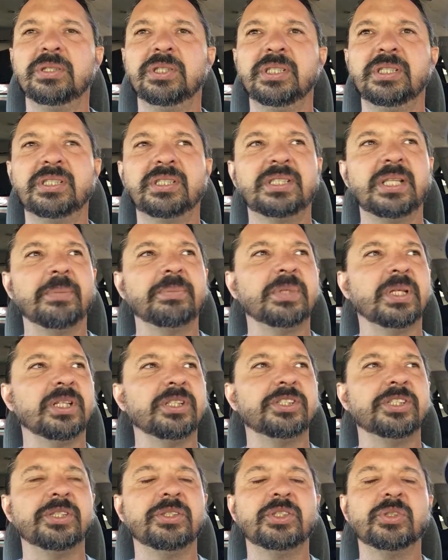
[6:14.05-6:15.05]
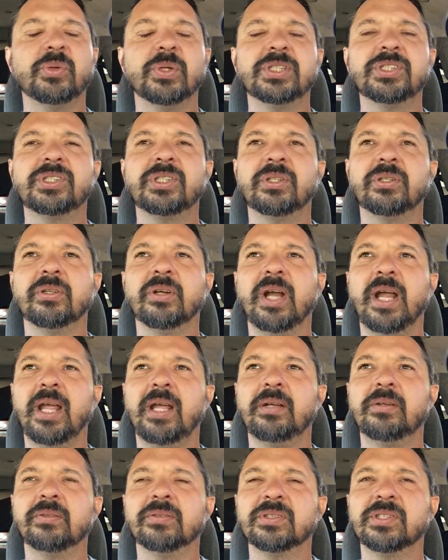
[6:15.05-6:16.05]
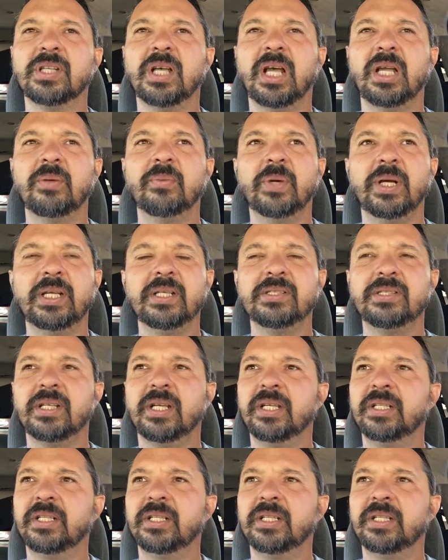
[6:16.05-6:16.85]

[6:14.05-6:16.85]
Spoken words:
She stepped on a shoe, twisted her ankle sideways,